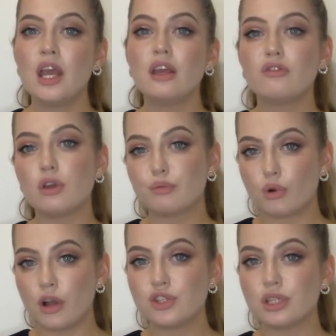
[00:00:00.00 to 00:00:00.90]
If your
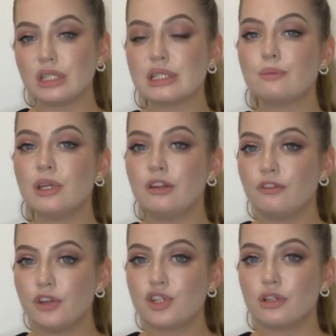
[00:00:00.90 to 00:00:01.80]
project is
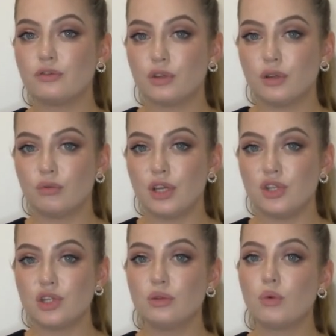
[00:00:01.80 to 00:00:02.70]
beneficial for the
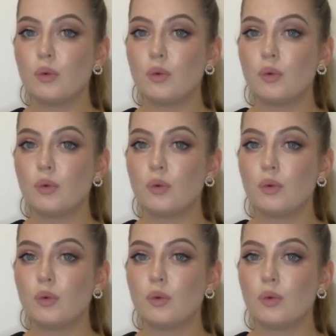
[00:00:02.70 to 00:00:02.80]
region,